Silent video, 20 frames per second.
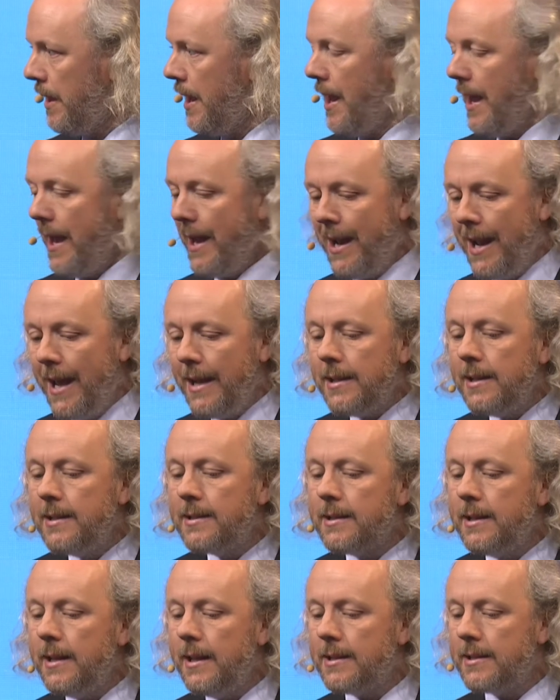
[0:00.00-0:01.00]
And
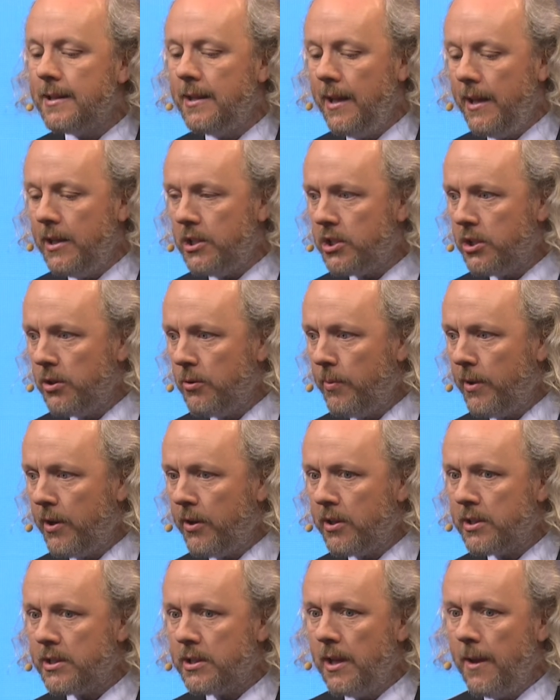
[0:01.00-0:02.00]
latency is an issue
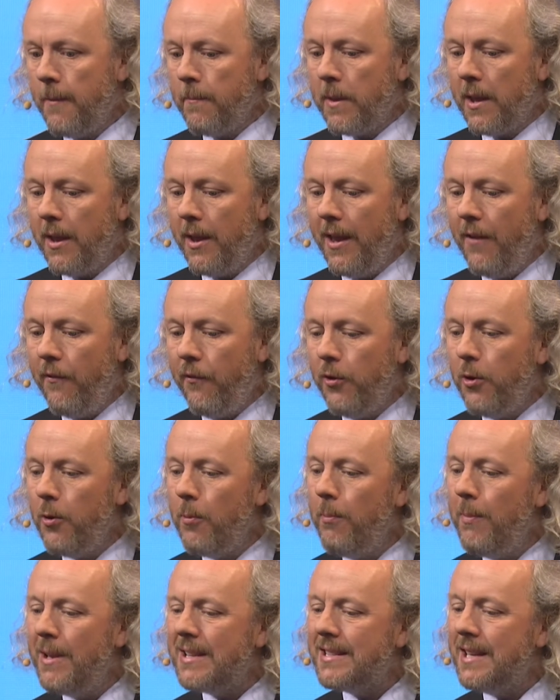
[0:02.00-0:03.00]
because if you're
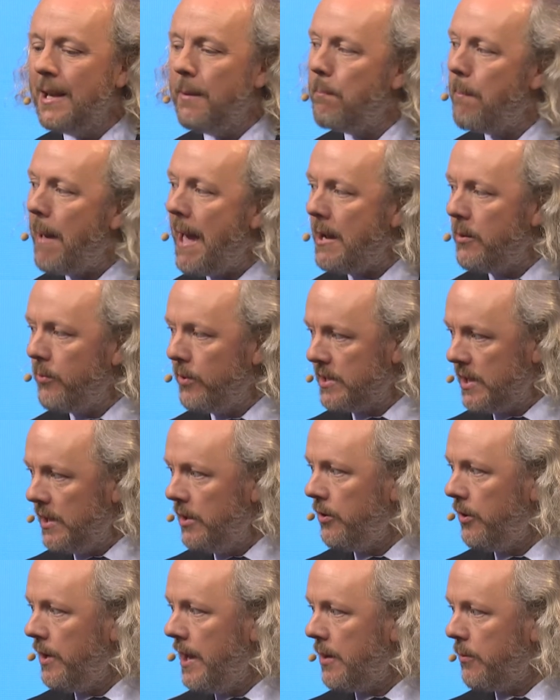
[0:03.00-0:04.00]
missing bandwidth in
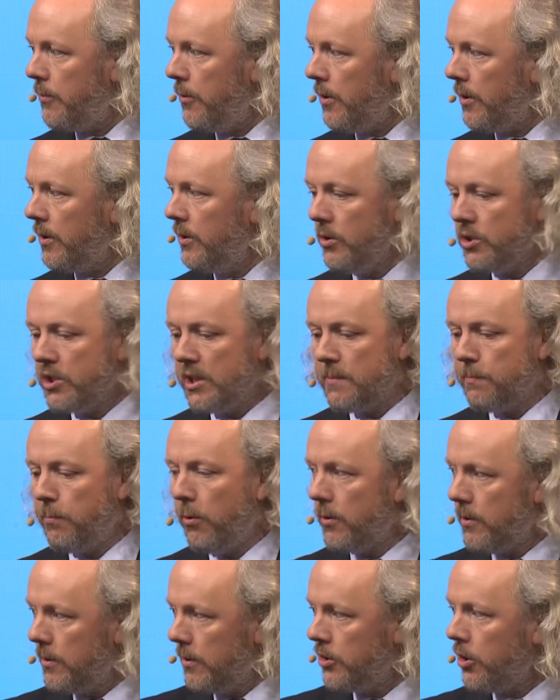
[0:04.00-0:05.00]
your network, you just put
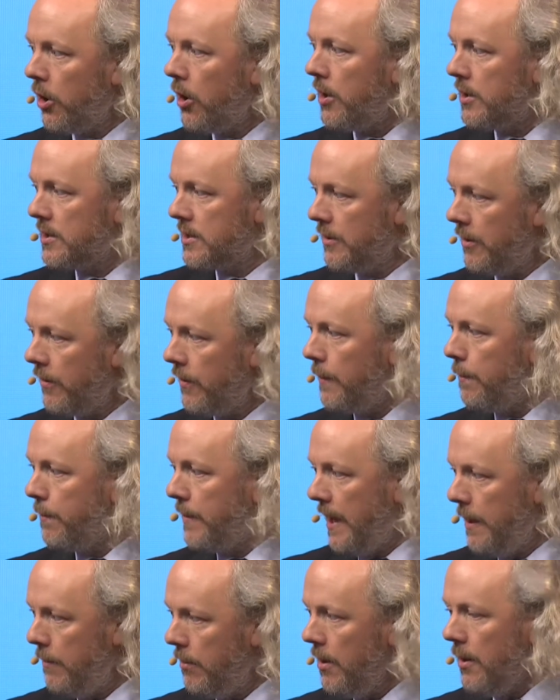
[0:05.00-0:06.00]
dollars on the
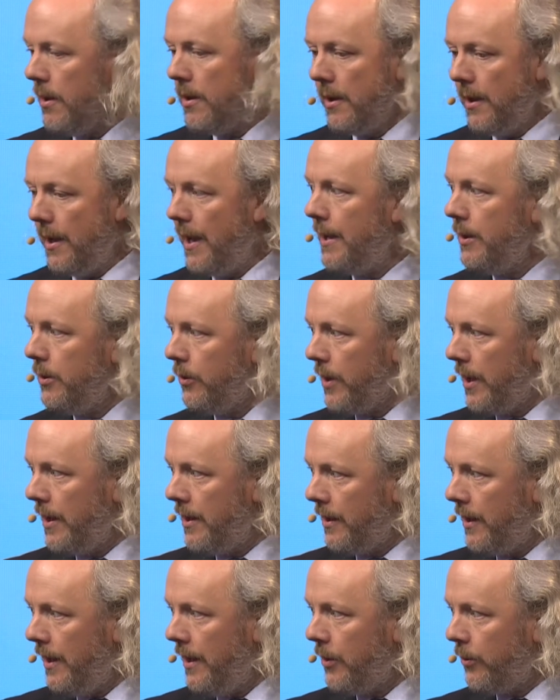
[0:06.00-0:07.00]
table and you can
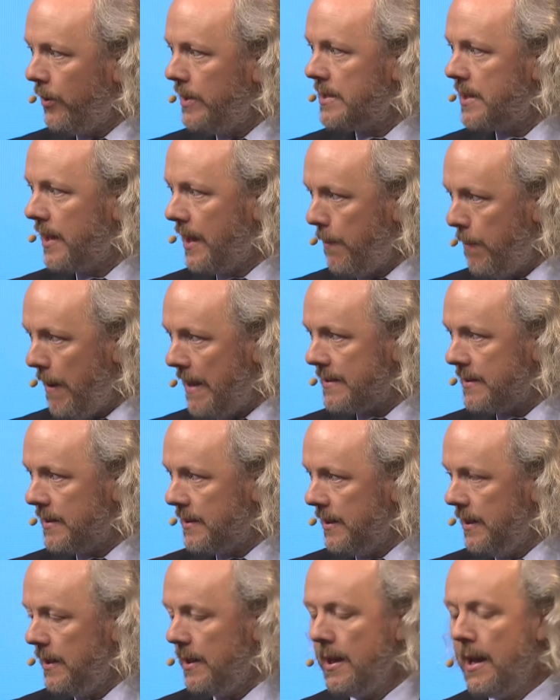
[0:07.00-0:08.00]
increase the
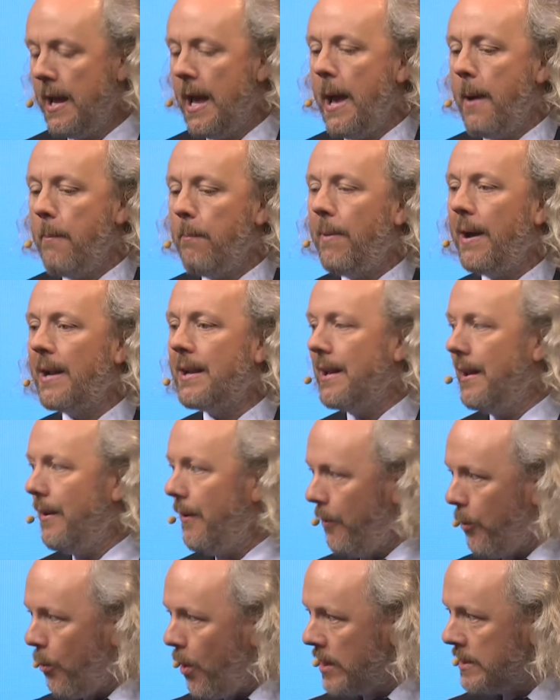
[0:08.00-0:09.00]
capacity. But
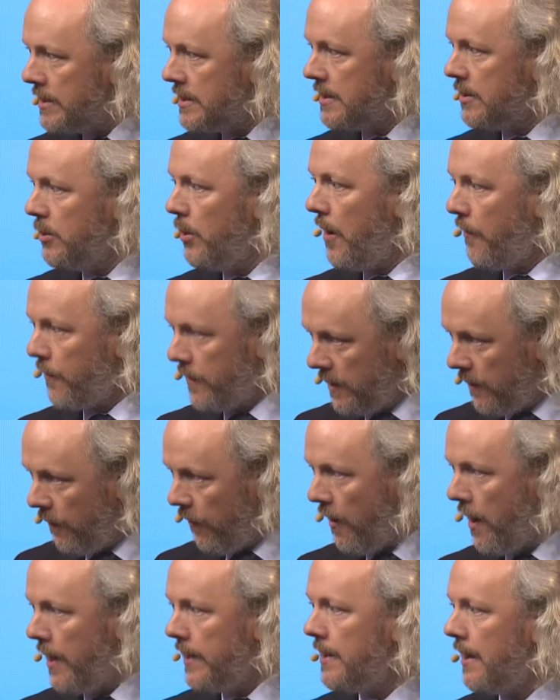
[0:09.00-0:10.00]
once you have
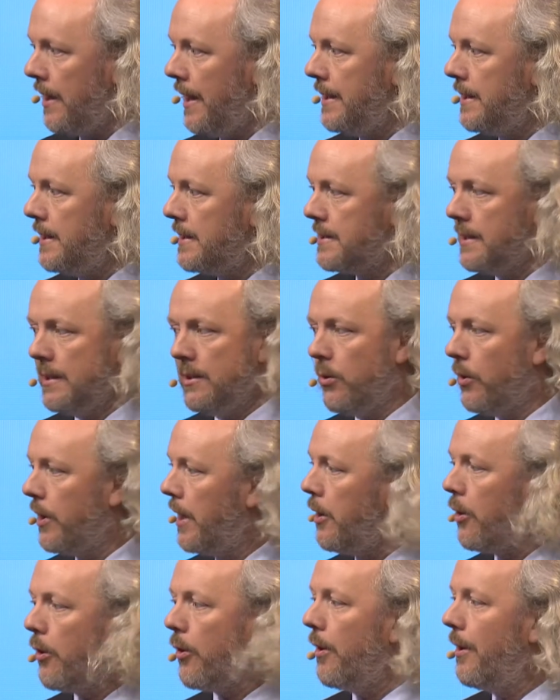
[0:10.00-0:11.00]
defined a latency, you
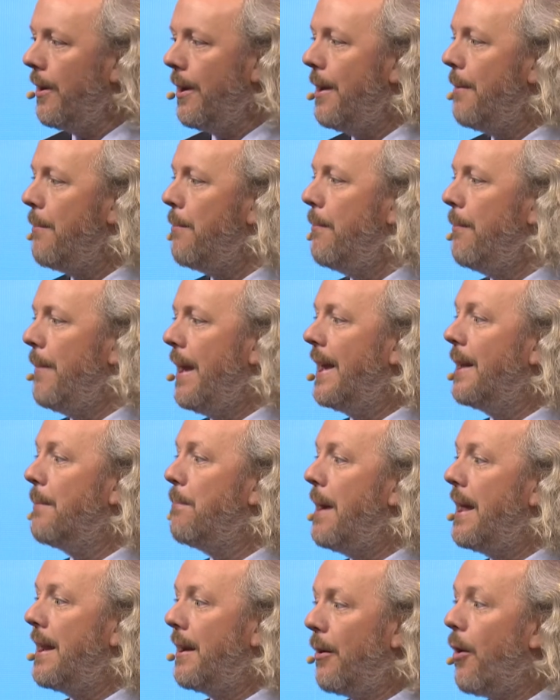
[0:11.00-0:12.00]
cannot make it
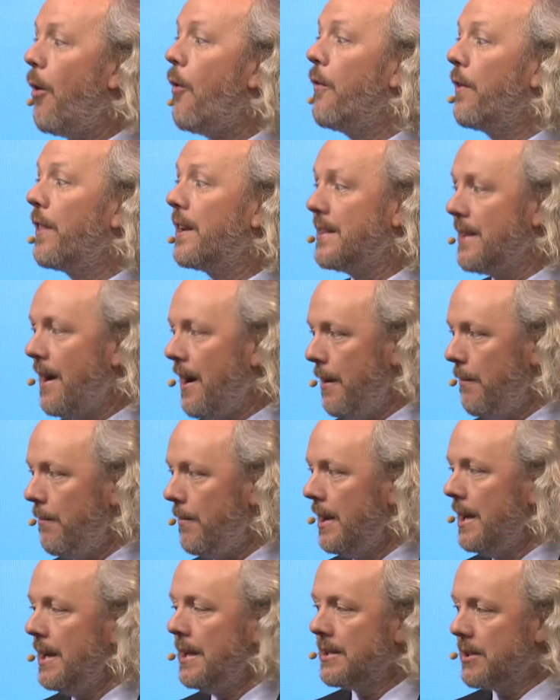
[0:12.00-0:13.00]
better over the time.
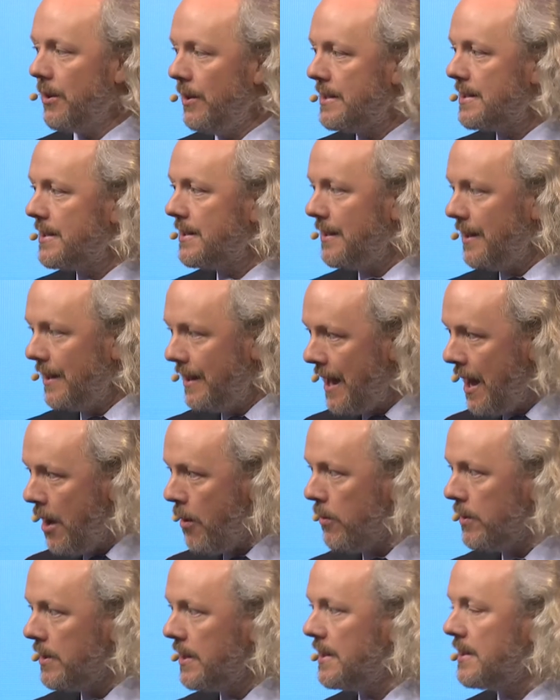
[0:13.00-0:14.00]
So it's
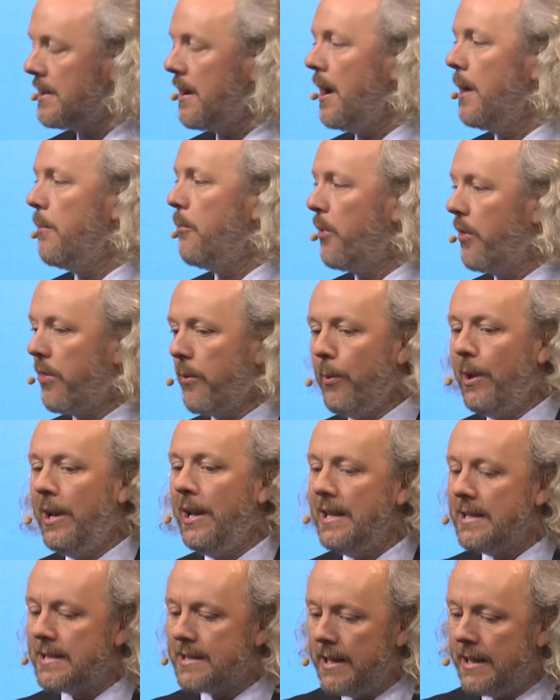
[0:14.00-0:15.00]
now the time with
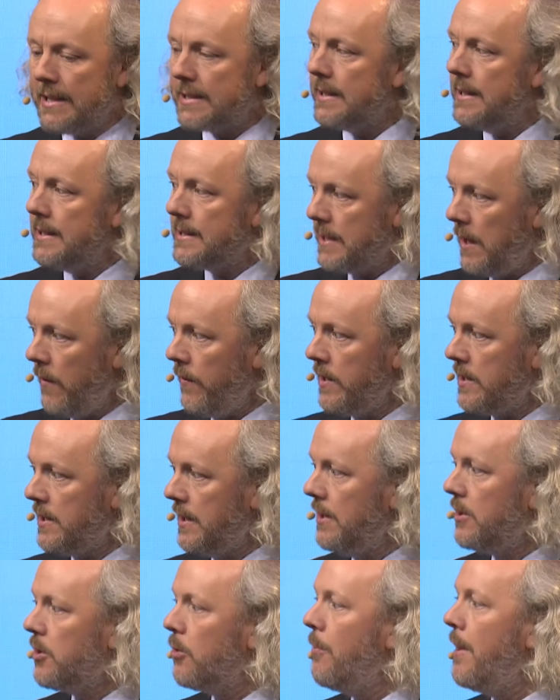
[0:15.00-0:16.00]
release
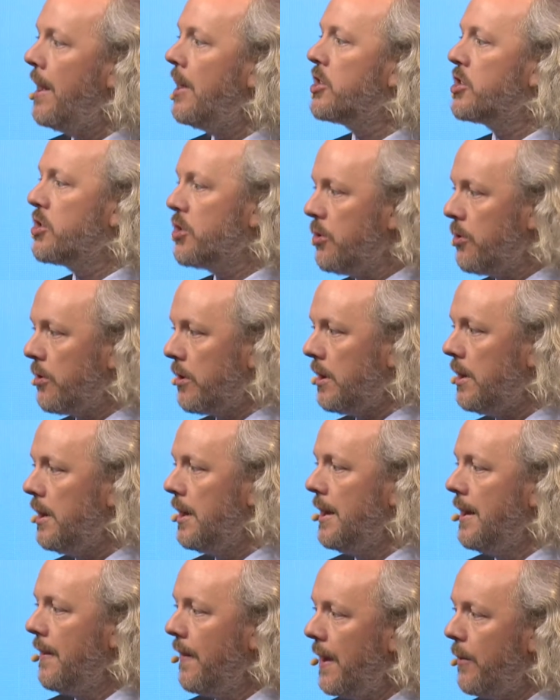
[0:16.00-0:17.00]
16.17 to make sure
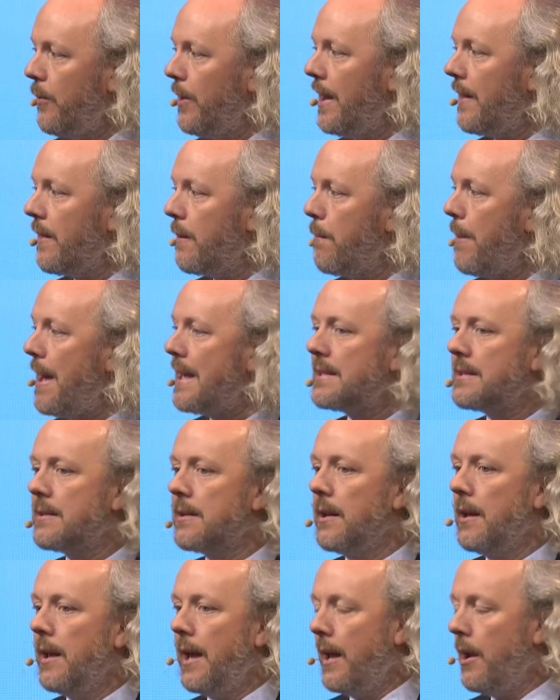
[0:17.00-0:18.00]
that we get the best
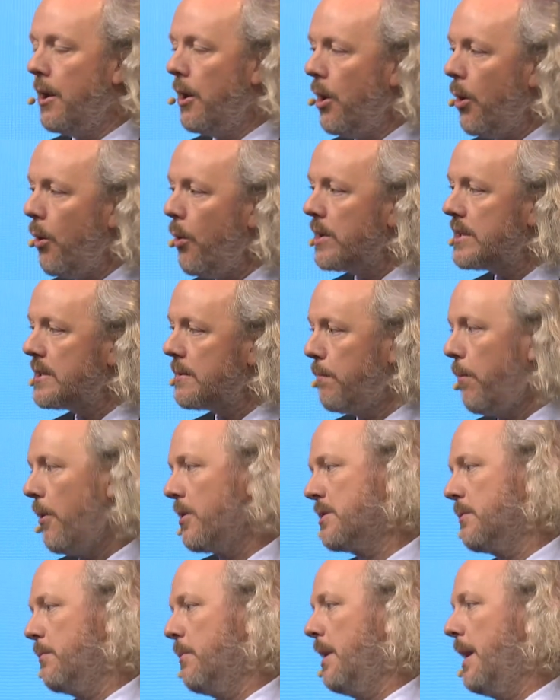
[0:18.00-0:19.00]
and lowest
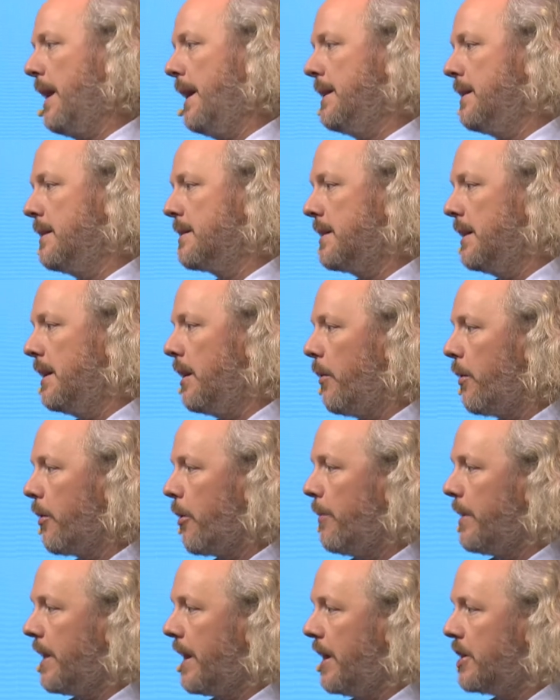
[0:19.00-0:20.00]
possible latency in our
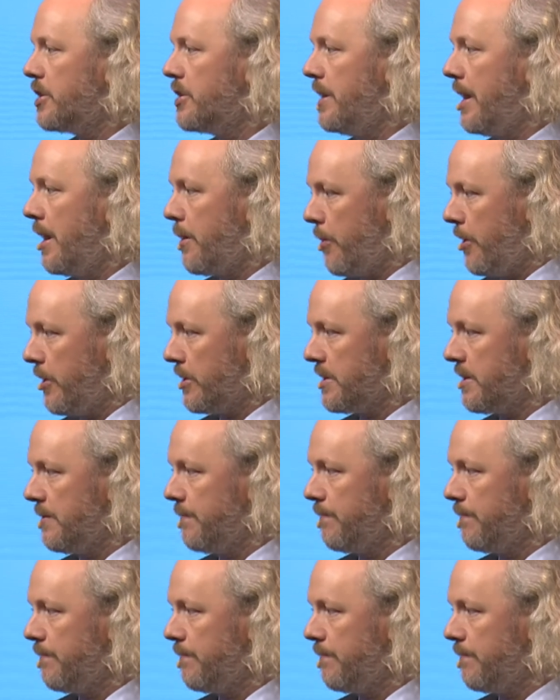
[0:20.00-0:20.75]
communication networks.